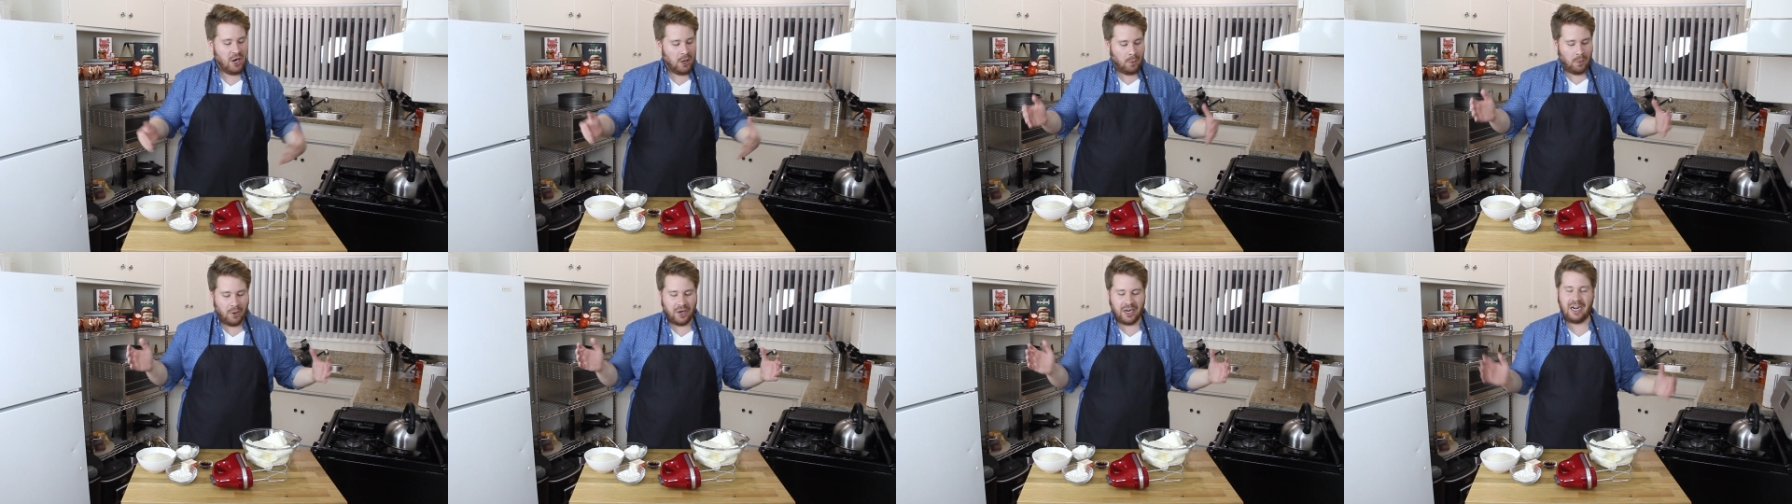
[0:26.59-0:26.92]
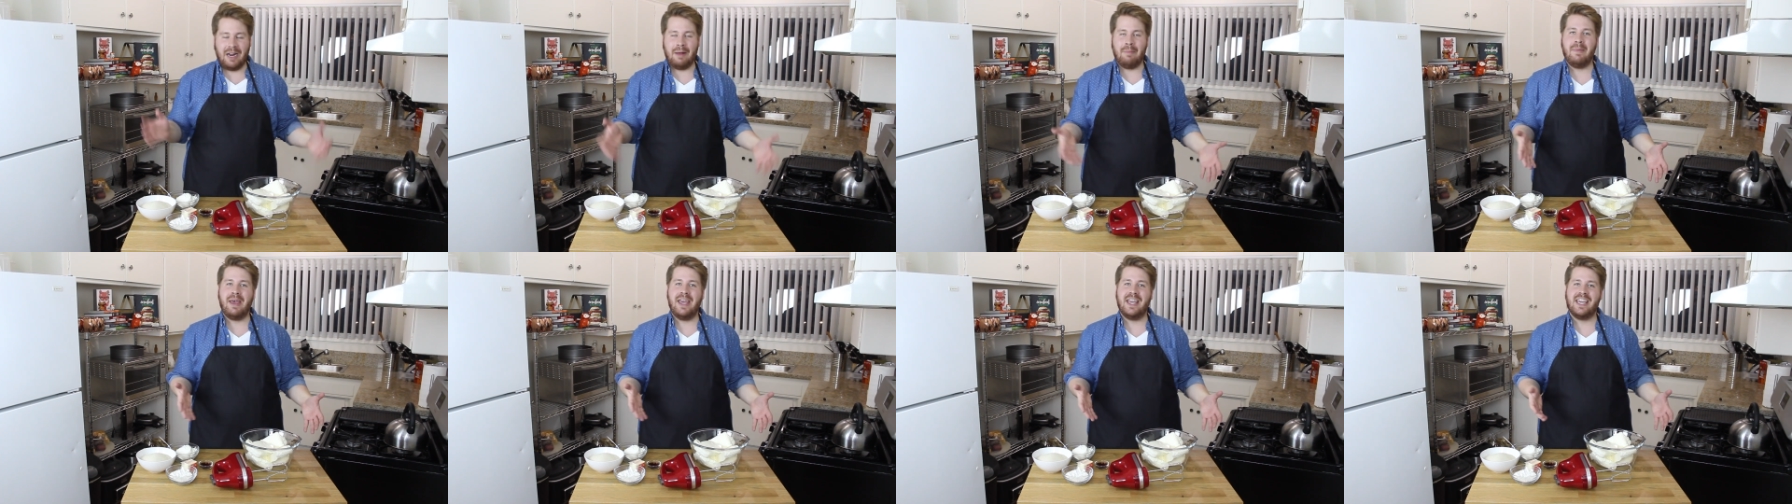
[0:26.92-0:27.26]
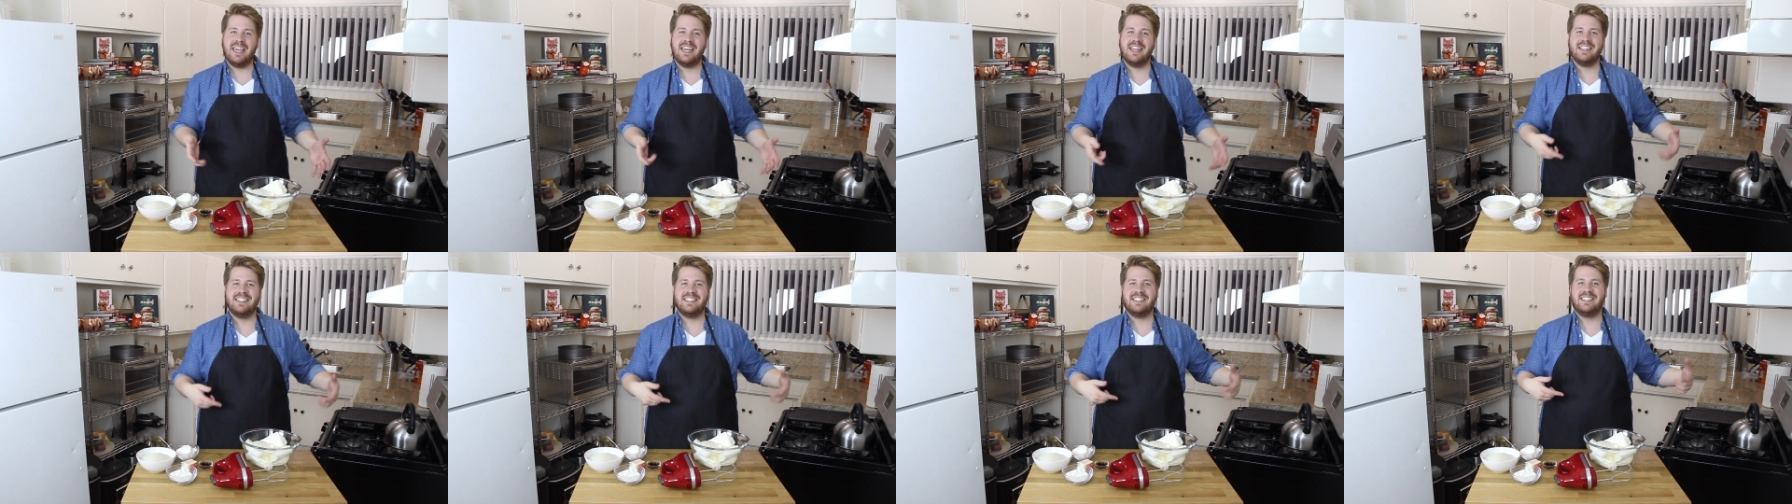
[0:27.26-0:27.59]
We're going to make
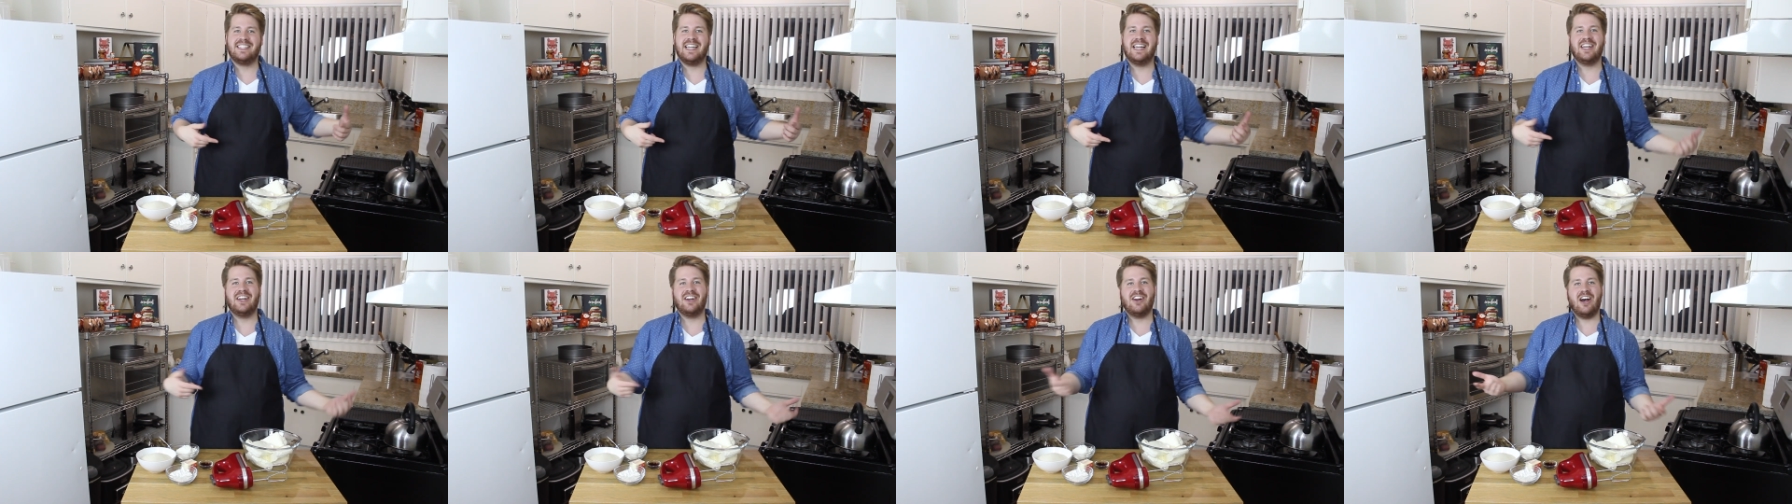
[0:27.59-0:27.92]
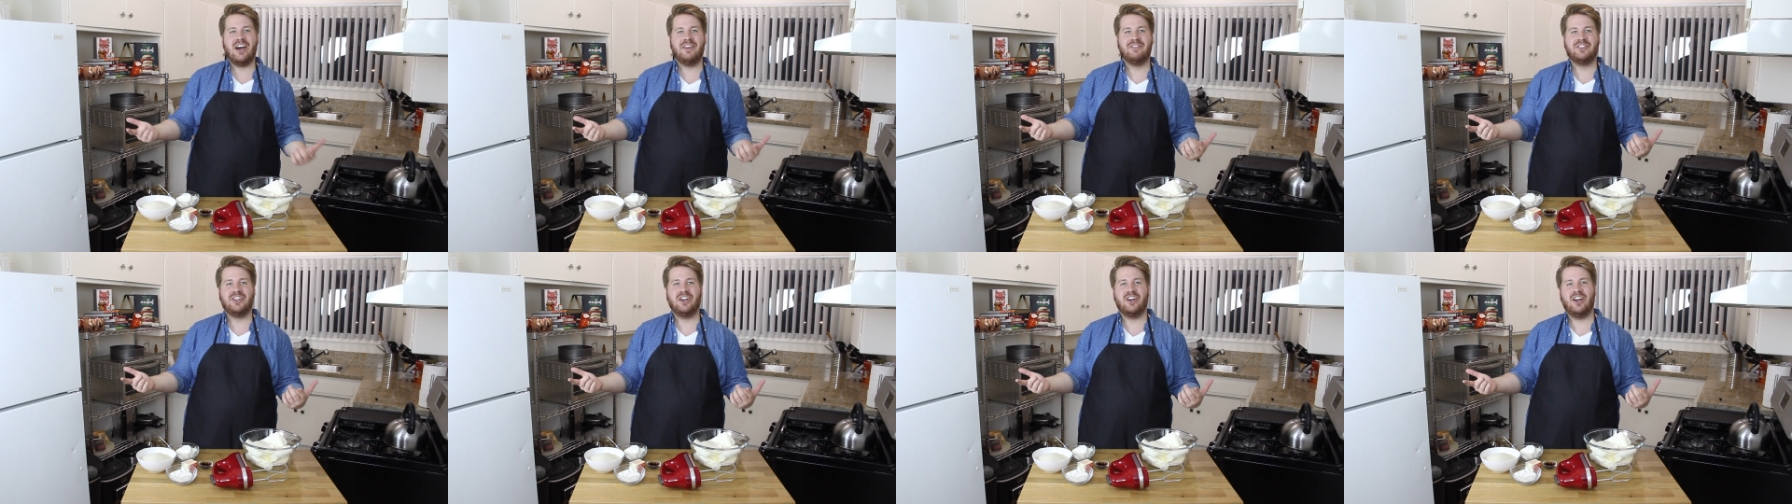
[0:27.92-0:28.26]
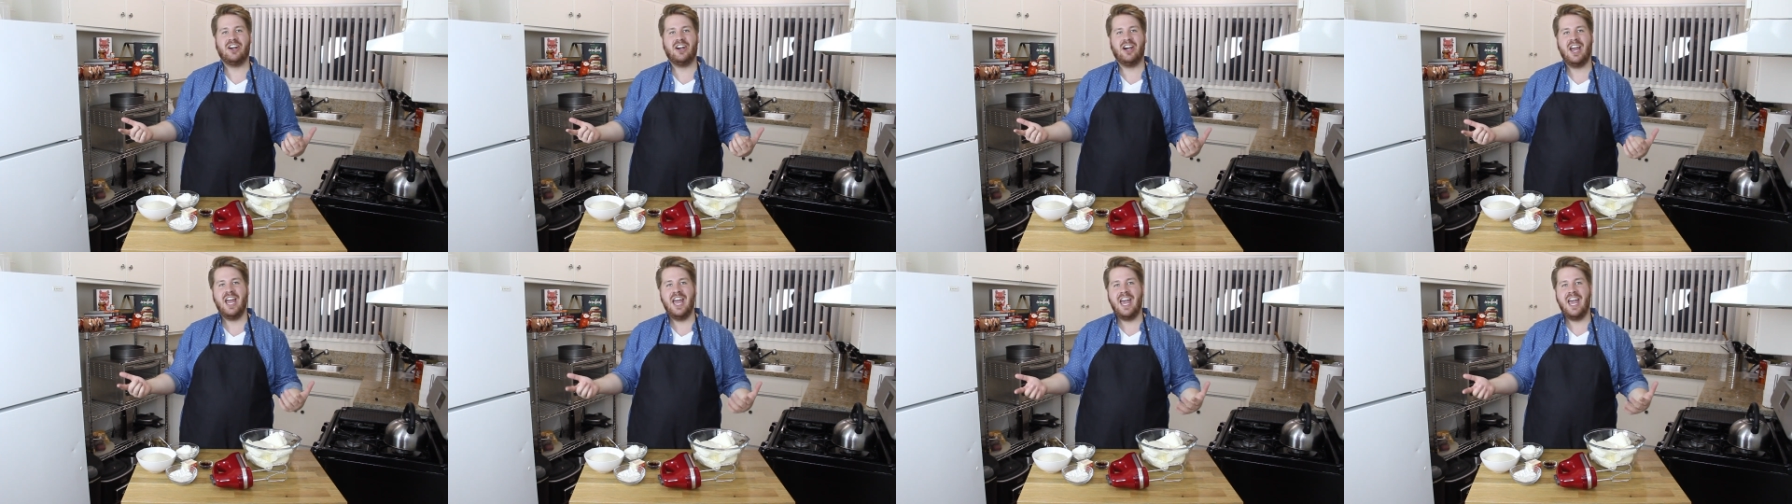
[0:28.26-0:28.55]
it, send it off to her,